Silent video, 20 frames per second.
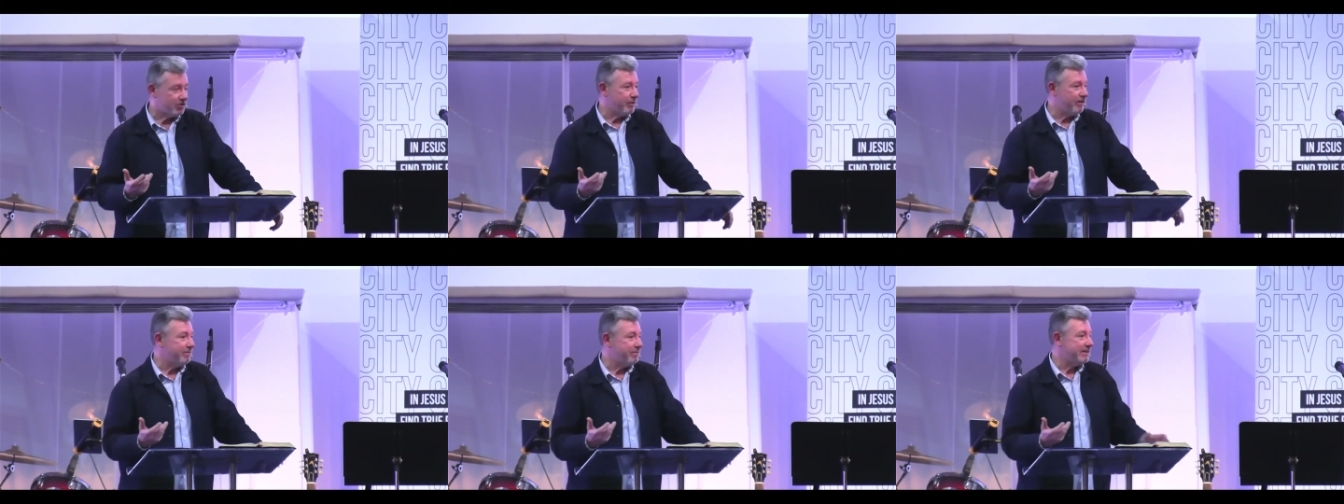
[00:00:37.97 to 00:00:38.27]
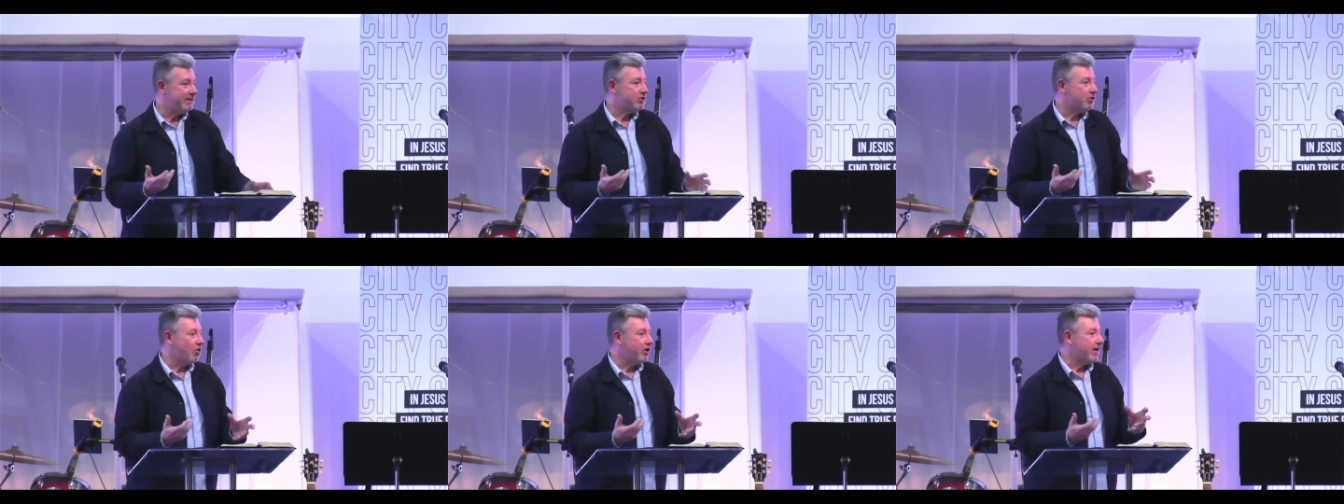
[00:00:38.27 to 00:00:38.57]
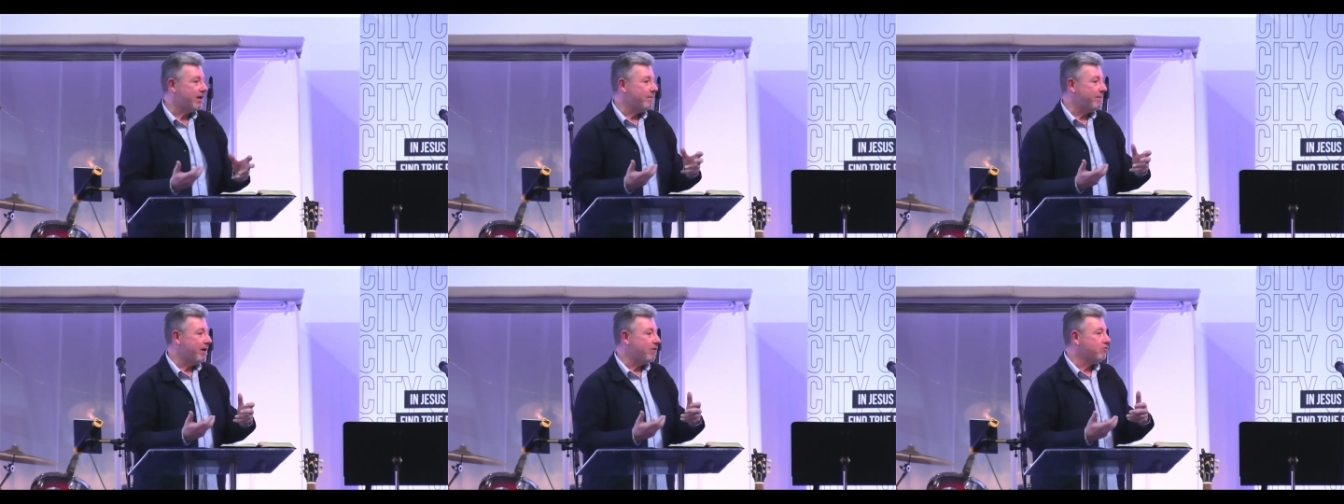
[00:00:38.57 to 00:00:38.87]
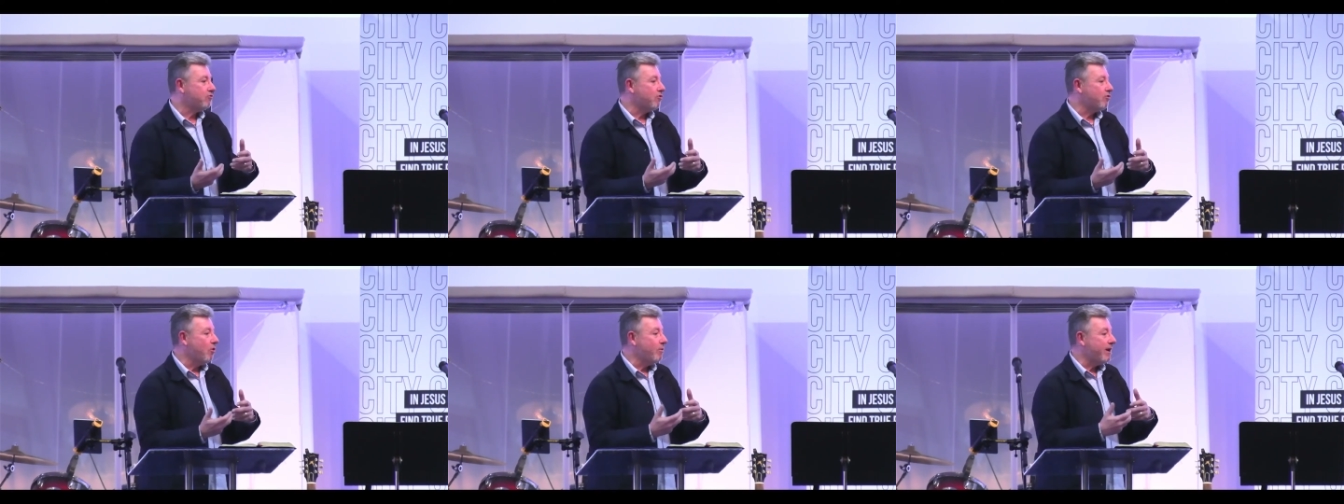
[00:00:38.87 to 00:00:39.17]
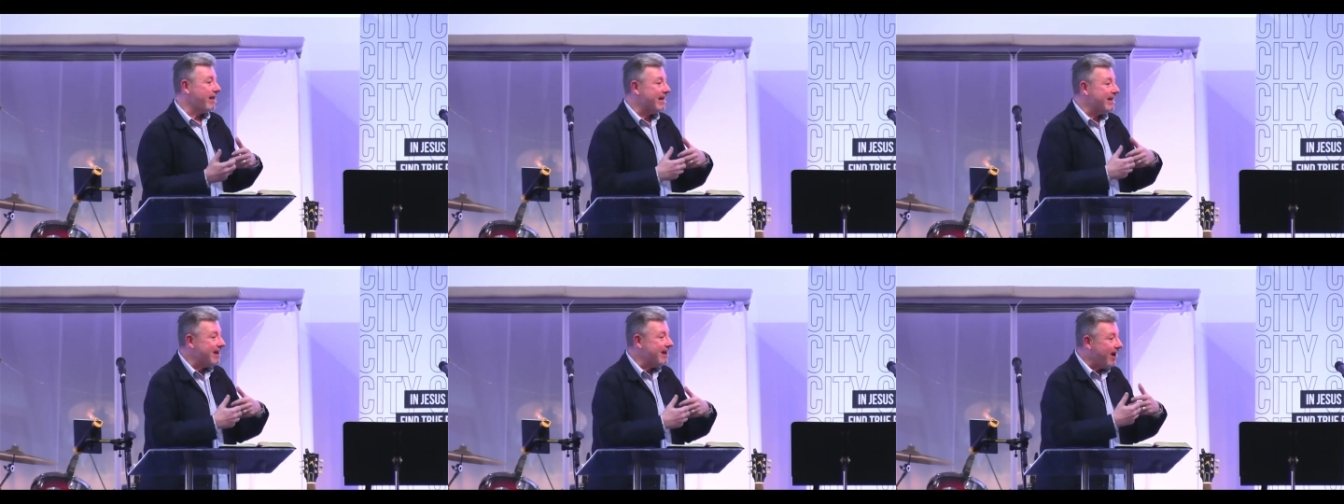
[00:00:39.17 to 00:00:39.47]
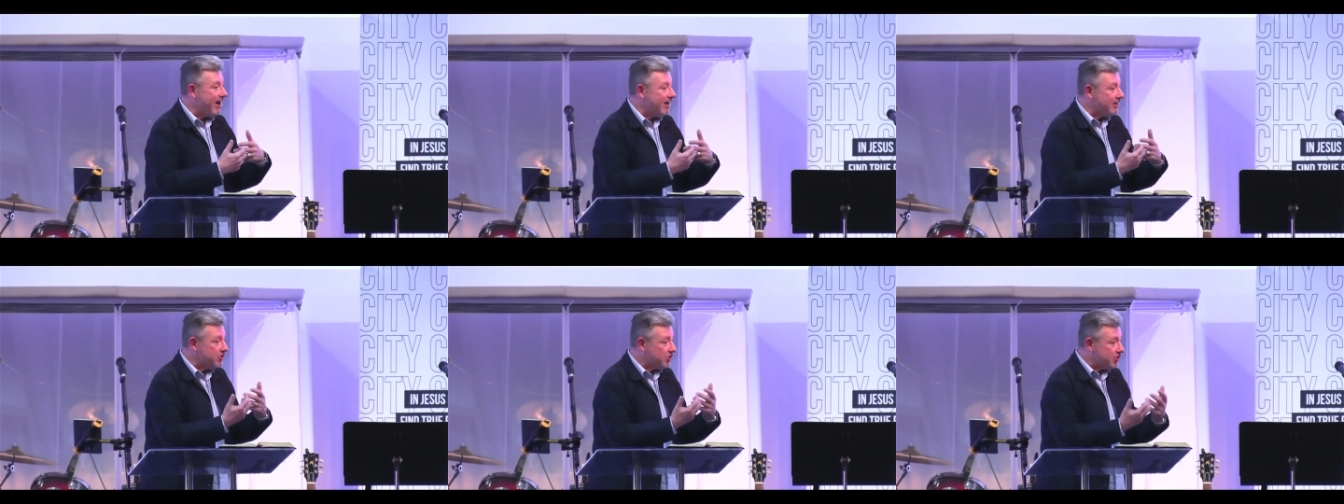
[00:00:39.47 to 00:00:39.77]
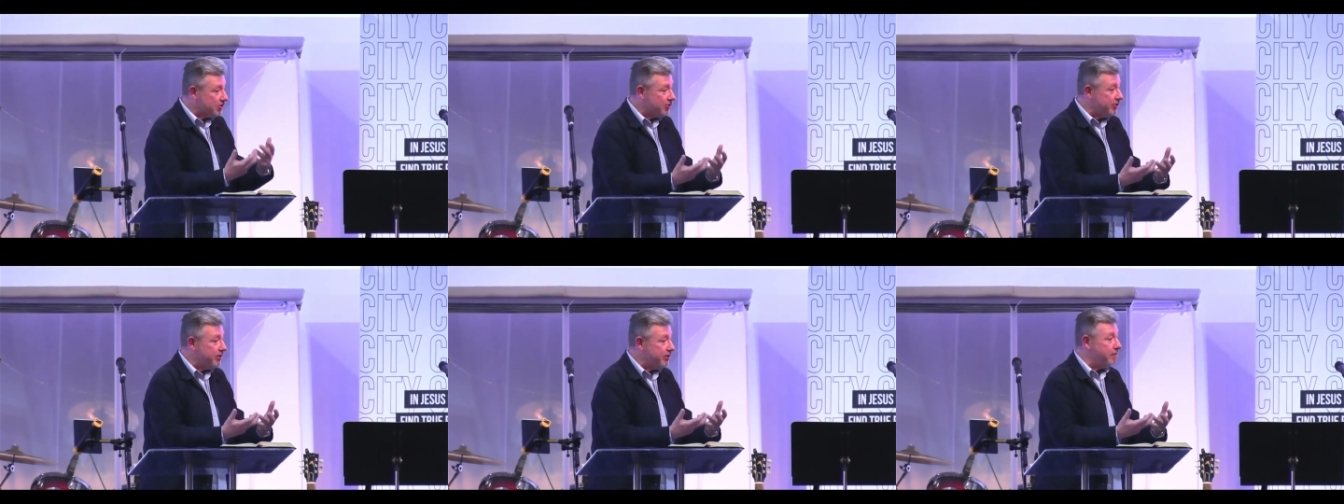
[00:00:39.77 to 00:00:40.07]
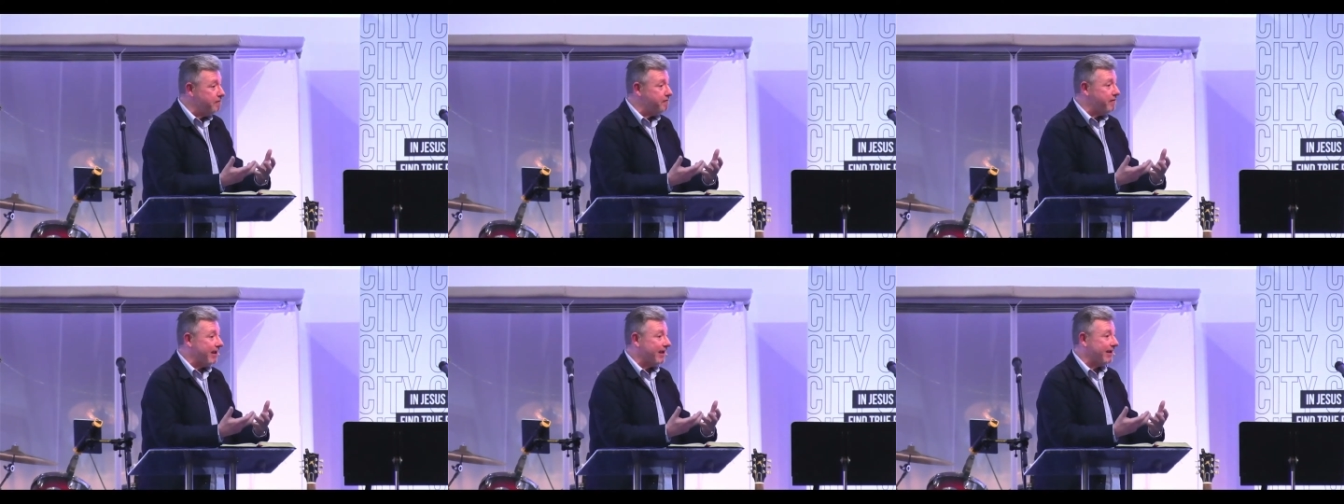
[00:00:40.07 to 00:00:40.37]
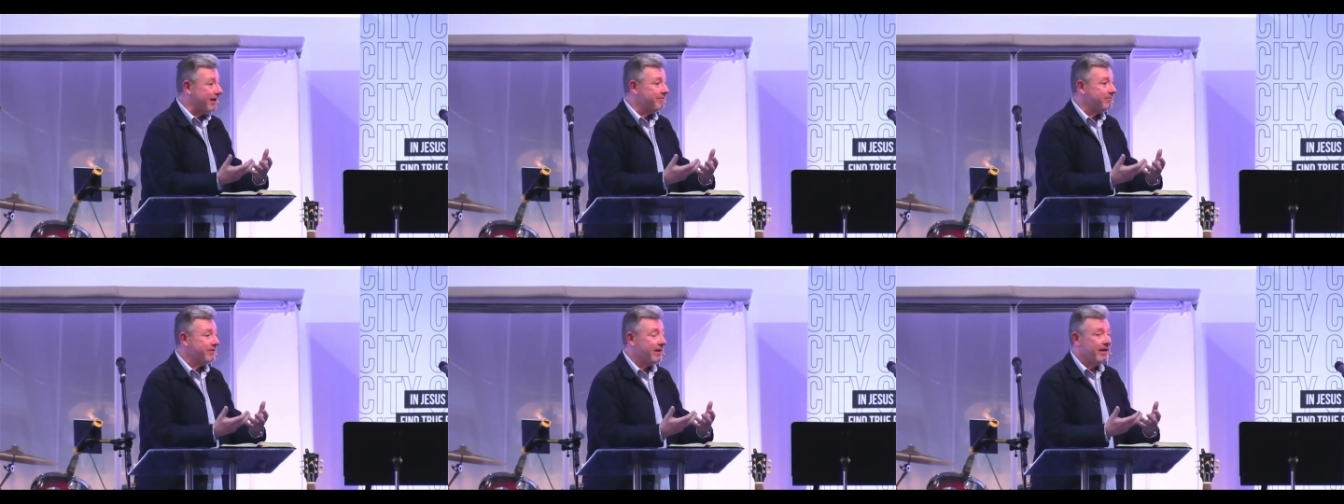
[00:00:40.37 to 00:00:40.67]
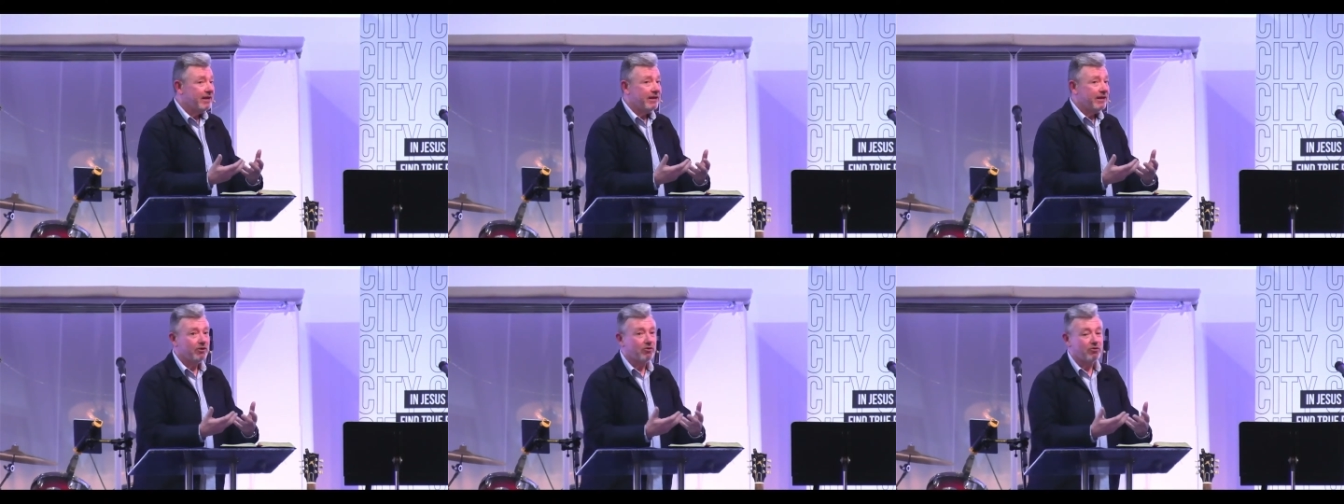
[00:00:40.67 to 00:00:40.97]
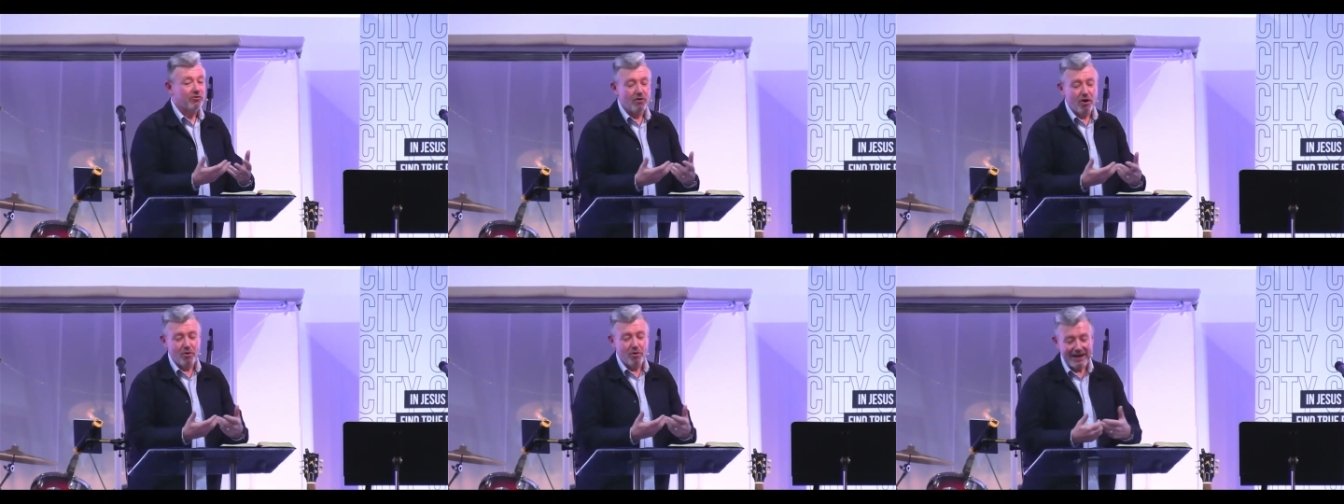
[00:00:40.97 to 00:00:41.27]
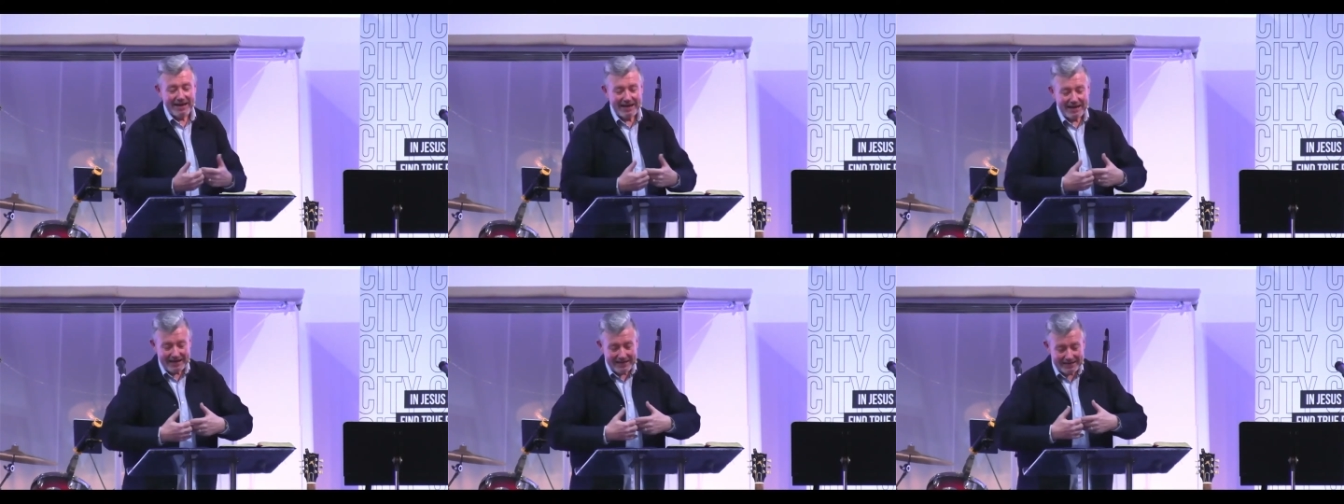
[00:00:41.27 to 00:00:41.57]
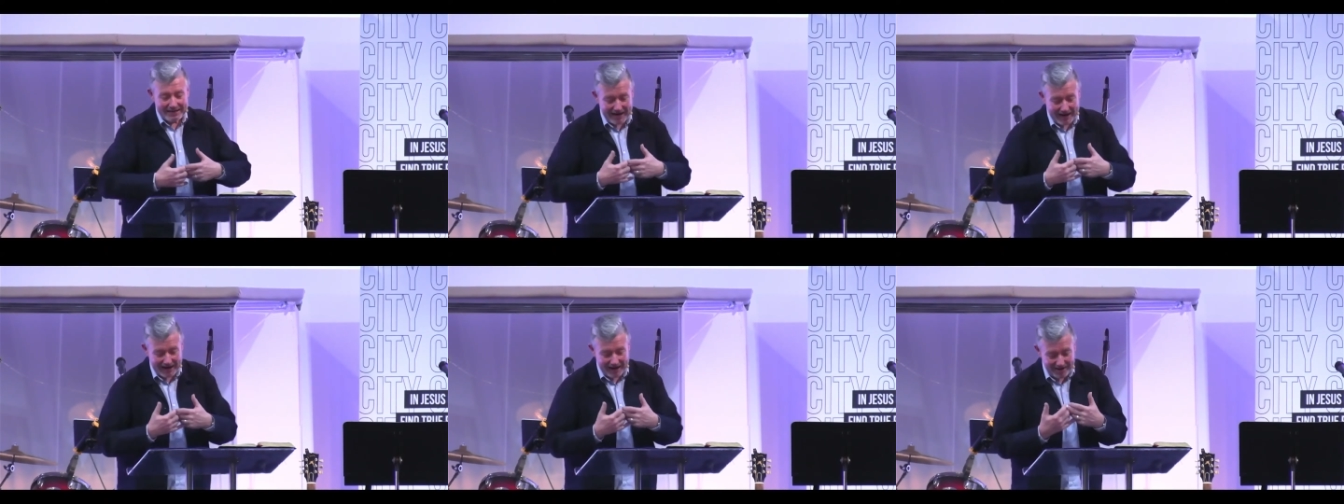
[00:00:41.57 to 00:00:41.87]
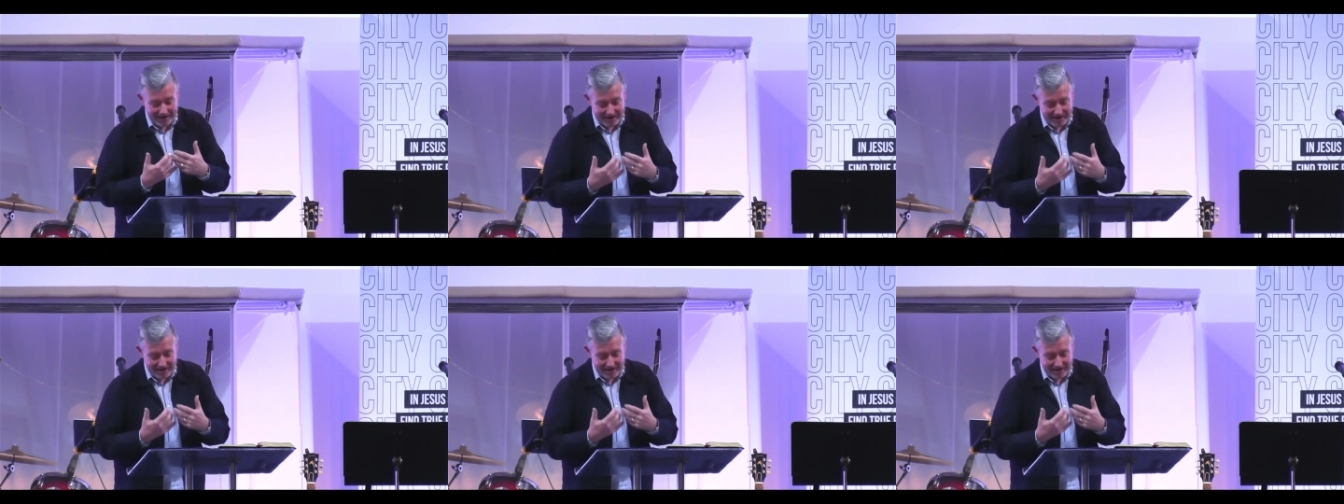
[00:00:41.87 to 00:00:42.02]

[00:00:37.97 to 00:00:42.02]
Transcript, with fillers: We've been talking about growing in our serving, growing in our